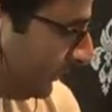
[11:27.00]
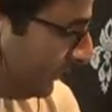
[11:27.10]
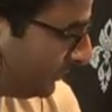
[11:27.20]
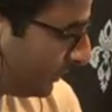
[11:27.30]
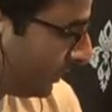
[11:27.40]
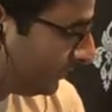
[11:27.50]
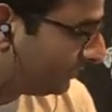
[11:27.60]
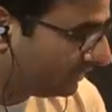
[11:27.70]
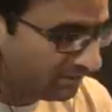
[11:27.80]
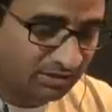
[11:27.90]
later on
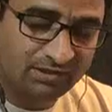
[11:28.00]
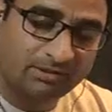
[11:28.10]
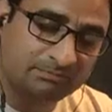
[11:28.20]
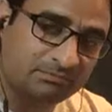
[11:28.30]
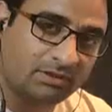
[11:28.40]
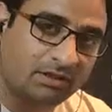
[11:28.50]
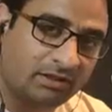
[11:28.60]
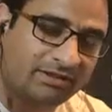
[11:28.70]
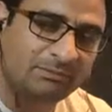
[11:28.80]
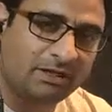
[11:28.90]

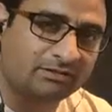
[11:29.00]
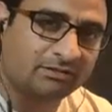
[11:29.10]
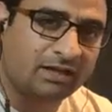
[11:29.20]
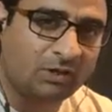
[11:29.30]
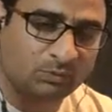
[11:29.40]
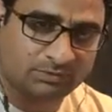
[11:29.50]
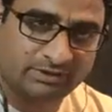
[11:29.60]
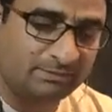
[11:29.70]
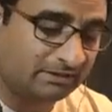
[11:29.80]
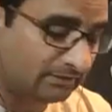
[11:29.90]
he might
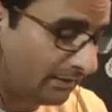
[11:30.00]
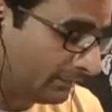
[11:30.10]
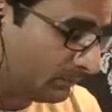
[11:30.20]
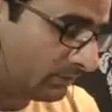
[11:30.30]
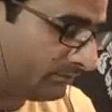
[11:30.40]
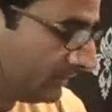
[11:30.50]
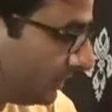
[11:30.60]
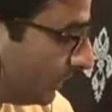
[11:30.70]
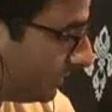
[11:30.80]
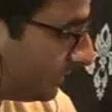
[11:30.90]
like one of their
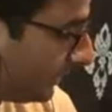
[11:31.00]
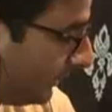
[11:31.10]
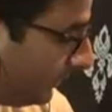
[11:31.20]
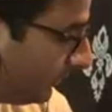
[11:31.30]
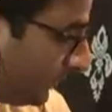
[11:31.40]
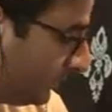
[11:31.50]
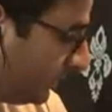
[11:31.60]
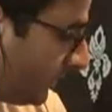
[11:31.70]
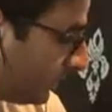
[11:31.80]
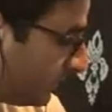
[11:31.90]
daughters, and one of their
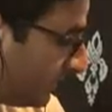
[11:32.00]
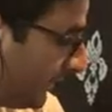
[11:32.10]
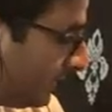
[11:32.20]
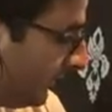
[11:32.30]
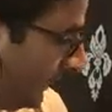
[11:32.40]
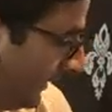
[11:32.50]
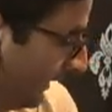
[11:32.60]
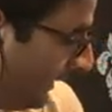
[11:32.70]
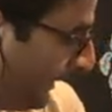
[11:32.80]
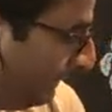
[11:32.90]
daughters get
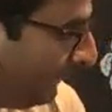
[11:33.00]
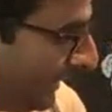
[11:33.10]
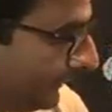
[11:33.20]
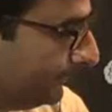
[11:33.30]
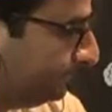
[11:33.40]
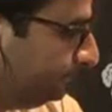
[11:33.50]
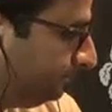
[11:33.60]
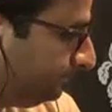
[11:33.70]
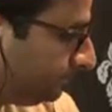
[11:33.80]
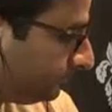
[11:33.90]
married.
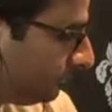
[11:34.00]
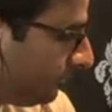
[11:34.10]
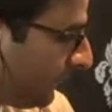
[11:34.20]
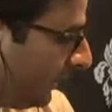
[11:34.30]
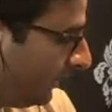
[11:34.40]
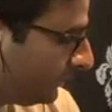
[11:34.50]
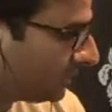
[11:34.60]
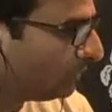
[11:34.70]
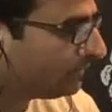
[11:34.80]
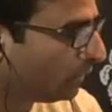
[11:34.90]

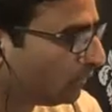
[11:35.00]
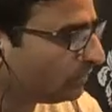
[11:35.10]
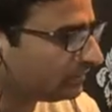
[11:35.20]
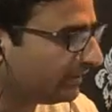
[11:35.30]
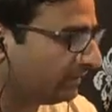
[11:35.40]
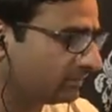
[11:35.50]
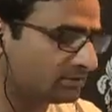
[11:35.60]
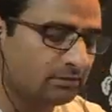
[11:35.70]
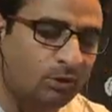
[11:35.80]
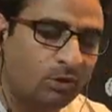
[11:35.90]
So the whole
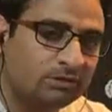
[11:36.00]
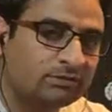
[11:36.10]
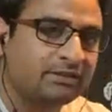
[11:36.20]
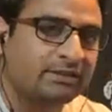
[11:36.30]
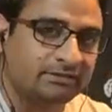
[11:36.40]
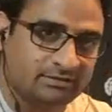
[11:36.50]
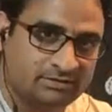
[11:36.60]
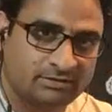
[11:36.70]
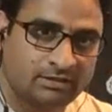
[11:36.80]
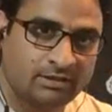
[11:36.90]
things, all the
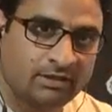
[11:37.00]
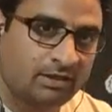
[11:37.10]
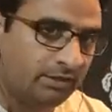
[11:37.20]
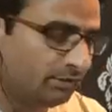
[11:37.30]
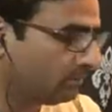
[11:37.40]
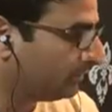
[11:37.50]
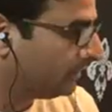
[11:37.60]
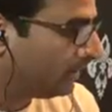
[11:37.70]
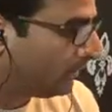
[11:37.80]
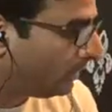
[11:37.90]
things
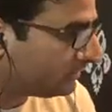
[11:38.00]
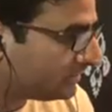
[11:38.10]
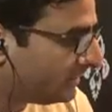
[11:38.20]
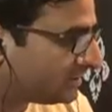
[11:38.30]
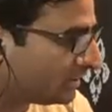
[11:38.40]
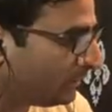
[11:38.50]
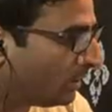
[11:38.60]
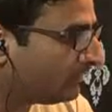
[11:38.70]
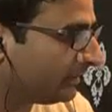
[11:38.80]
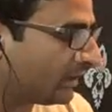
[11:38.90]

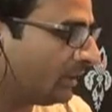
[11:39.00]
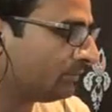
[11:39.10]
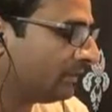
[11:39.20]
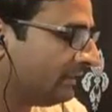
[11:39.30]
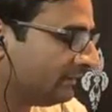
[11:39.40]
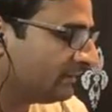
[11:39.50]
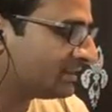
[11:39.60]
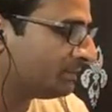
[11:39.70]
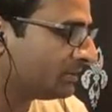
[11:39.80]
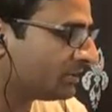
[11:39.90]
revolve around
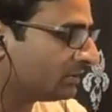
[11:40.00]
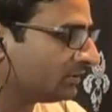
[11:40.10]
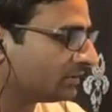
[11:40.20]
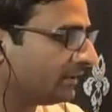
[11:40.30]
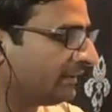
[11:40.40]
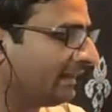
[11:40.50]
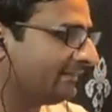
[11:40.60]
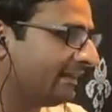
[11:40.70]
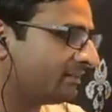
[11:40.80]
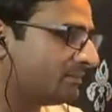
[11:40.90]
this particular thing,
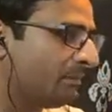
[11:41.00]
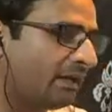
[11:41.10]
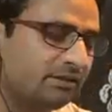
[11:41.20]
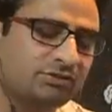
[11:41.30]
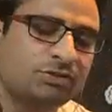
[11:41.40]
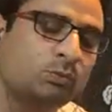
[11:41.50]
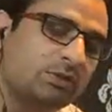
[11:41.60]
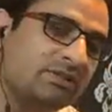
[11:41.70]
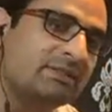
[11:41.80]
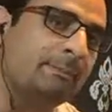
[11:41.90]
and that is marriage,
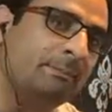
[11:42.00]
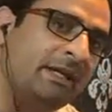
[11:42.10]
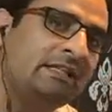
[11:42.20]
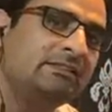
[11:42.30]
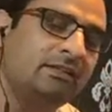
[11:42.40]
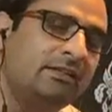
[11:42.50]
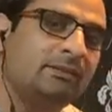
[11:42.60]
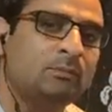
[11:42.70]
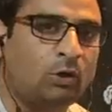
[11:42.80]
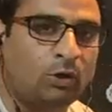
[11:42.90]
which is the main
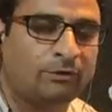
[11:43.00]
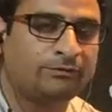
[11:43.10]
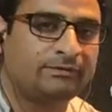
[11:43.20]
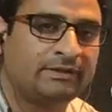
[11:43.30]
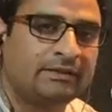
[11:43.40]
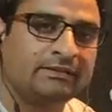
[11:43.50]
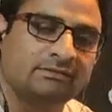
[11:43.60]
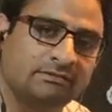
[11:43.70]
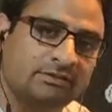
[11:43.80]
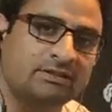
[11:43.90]
theme of
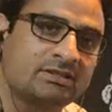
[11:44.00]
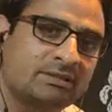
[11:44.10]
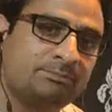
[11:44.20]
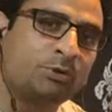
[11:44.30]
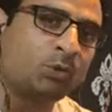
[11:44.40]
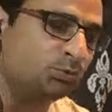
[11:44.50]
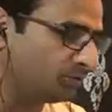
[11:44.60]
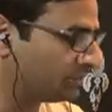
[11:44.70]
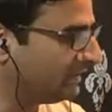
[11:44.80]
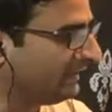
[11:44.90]
this
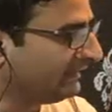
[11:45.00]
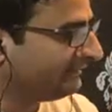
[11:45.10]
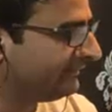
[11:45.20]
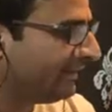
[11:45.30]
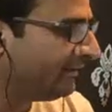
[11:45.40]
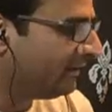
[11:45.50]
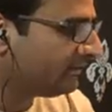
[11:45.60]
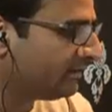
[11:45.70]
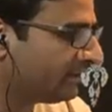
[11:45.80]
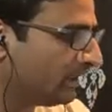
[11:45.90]
prose. Then
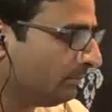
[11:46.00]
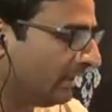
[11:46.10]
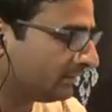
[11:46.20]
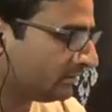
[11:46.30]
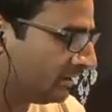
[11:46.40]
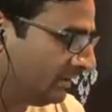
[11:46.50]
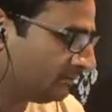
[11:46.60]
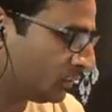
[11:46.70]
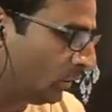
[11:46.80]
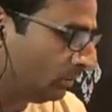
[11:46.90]
there can be other
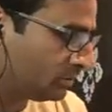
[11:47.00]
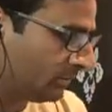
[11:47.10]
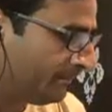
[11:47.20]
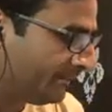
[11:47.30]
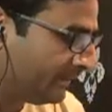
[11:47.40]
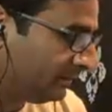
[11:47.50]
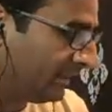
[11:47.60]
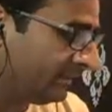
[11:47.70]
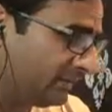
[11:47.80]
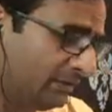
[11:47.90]
themes also,
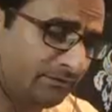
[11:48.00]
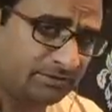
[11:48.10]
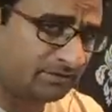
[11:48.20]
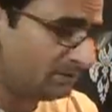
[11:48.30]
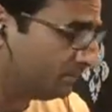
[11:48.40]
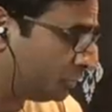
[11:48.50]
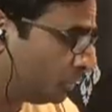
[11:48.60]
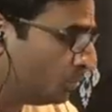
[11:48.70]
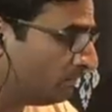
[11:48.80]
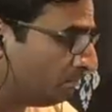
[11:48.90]
like I have written number
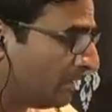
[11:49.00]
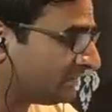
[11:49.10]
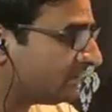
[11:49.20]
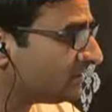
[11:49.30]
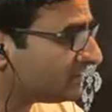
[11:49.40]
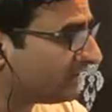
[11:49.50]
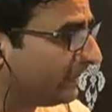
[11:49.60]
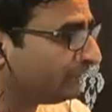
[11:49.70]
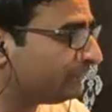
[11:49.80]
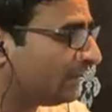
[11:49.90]
2, mothers
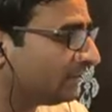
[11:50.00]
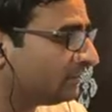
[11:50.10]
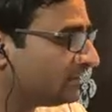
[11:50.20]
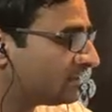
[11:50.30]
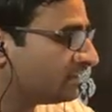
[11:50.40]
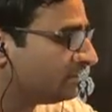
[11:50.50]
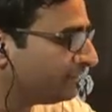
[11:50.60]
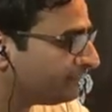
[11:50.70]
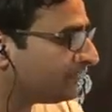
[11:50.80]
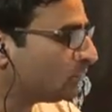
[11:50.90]
and fathers,
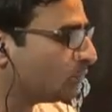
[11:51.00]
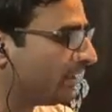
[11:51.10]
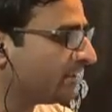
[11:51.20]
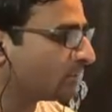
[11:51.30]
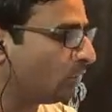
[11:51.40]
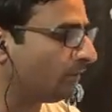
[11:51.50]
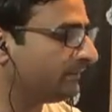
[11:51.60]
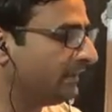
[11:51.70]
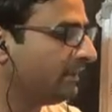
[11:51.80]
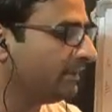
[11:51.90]
different ways of
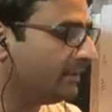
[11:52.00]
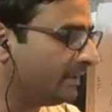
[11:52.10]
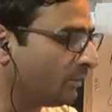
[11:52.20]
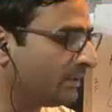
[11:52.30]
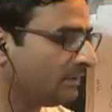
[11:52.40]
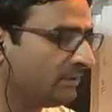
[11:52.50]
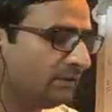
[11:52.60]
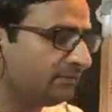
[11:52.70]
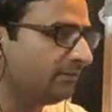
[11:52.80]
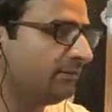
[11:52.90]
loving
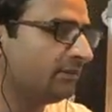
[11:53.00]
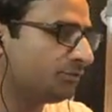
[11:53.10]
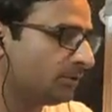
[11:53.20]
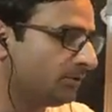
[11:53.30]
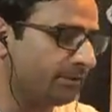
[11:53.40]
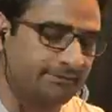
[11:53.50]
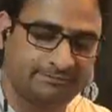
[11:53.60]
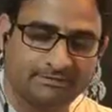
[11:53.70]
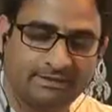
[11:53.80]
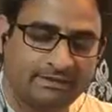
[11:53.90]
their children.
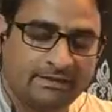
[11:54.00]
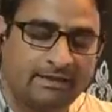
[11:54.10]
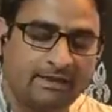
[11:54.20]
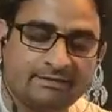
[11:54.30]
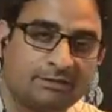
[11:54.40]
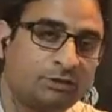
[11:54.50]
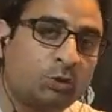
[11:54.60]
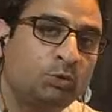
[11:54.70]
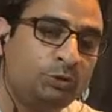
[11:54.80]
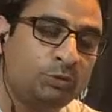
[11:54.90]
As I
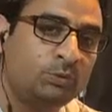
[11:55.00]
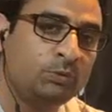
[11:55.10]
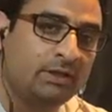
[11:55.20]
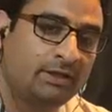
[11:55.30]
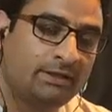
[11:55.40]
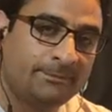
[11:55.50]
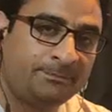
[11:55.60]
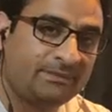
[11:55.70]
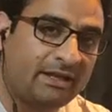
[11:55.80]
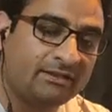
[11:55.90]
told you
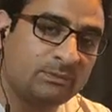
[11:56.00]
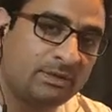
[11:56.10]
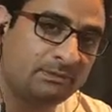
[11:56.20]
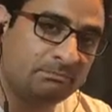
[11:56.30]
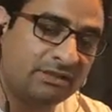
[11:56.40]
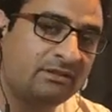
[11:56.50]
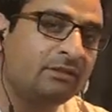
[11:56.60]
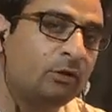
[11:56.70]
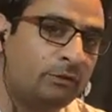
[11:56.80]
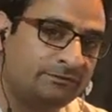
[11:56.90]
at the very
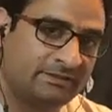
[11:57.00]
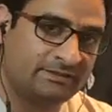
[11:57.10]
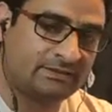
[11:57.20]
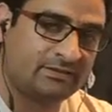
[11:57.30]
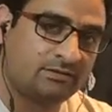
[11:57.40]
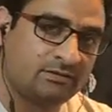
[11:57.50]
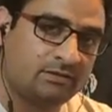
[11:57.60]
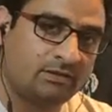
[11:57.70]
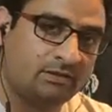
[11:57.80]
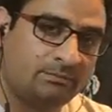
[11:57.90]
beginning of this
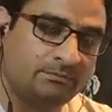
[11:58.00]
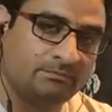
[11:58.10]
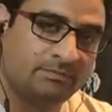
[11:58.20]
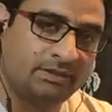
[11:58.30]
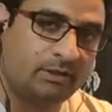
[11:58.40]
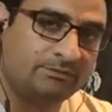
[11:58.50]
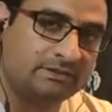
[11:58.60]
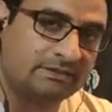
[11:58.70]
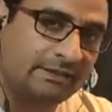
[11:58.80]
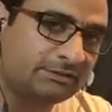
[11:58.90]

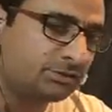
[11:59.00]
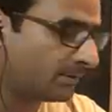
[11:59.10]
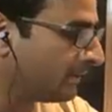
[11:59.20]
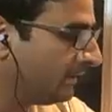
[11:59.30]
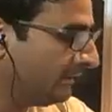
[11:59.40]
lecture,